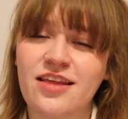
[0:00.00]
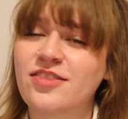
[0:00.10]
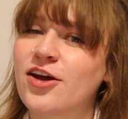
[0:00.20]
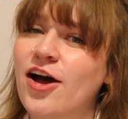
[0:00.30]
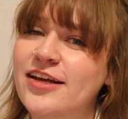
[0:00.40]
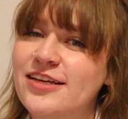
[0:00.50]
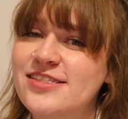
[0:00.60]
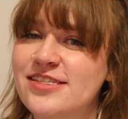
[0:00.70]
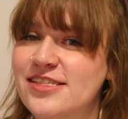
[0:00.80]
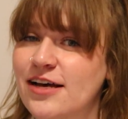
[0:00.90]
And that the
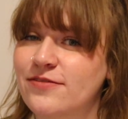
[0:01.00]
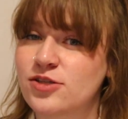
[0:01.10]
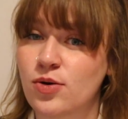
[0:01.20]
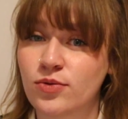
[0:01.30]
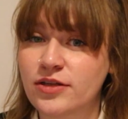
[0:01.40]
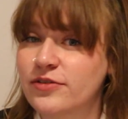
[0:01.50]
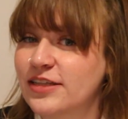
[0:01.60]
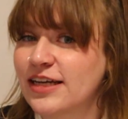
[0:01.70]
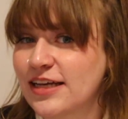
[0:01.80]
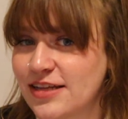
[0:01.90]
audience itself is only
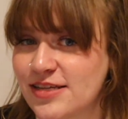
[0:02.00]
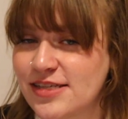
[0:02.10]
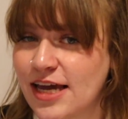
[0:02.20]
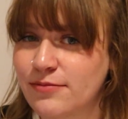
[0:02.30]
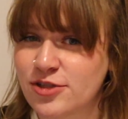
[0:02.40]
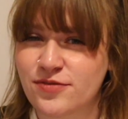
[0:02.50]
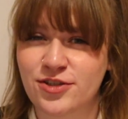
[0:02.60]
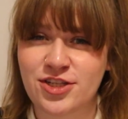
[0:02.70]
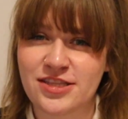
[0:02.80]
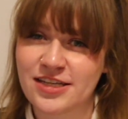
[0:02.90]
really in this game just
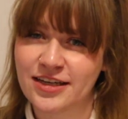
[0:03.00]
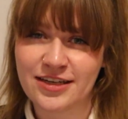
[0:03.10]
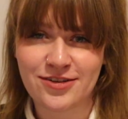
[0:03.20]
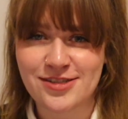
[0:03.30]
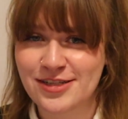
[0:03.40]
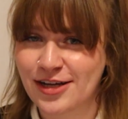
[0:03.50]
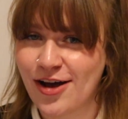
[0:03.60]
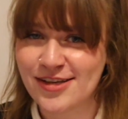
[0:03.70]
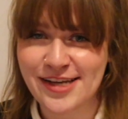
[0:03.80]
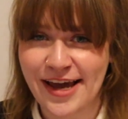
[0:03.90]
for shits and giggles and to
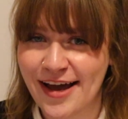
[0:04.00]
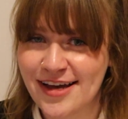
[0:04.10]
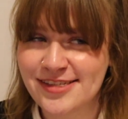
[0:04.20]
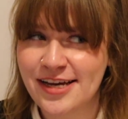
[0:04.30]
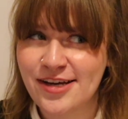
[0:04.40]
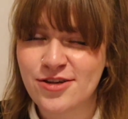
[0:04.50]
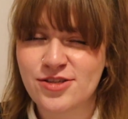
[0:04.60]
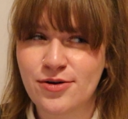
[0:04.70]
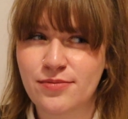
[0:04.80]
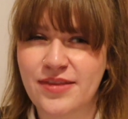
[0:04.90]
cause chaos,
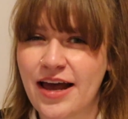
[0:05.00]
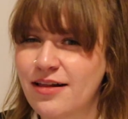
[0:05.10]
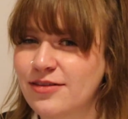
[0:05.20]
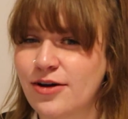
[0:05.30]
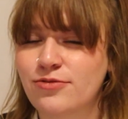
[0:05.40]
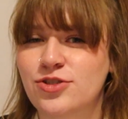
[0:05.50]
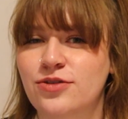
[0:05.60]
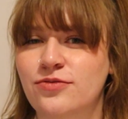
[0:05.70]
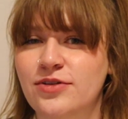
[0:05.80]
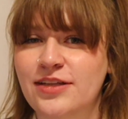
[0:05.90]
so that alone
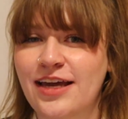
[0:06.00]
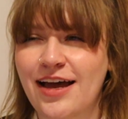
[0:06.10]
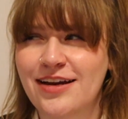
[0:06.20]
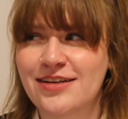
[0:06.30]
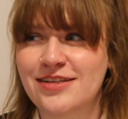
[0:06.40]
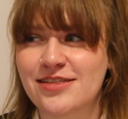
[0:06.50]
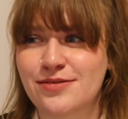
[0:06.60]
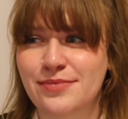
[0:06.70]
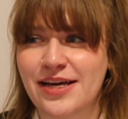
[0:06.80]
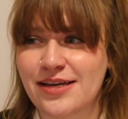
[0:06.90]
should really kind of
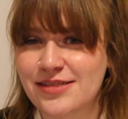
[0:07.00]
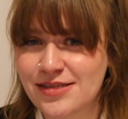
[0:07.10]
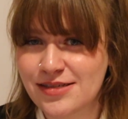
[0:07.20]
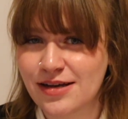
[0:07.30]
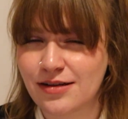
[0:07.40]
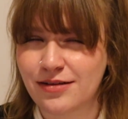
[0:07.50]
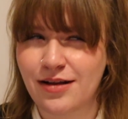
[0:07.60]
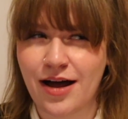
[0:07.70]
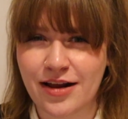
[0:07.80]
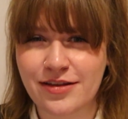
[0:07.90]
dismiss a
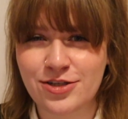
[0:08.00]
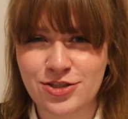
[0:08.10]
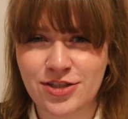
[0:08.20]
lot of this